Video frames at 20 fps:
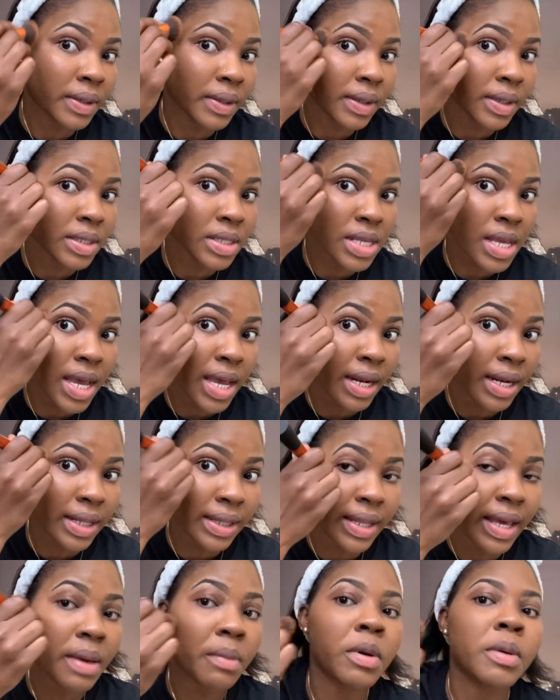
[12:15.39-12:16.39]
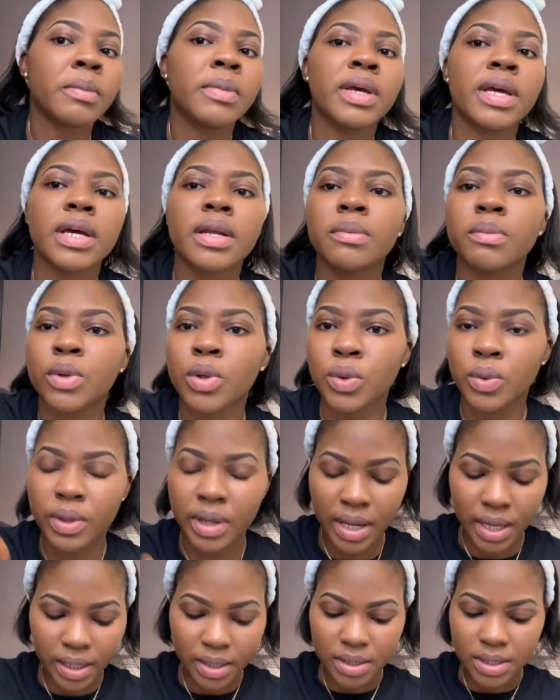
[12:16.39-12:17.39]
It's anytime a beard, I look
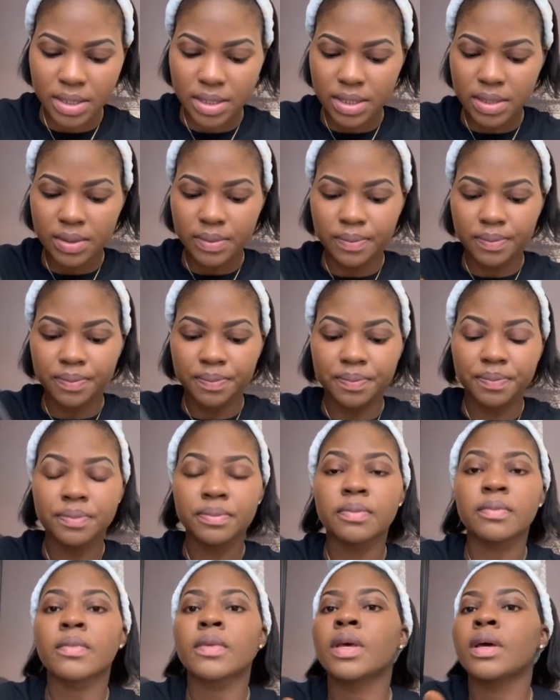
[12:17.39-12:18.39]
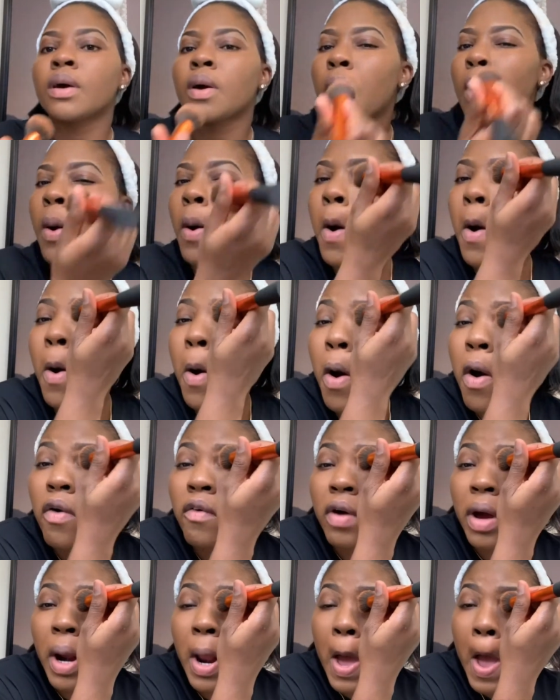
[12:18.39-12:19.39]
nice. Go
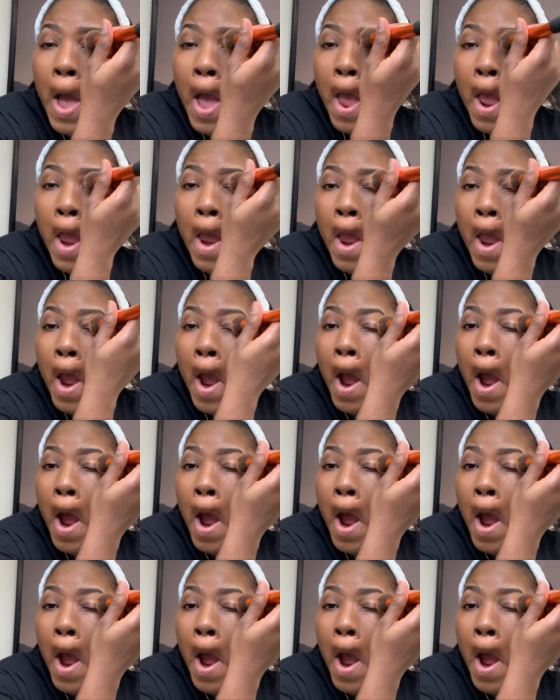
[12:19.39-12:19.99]
over the eye.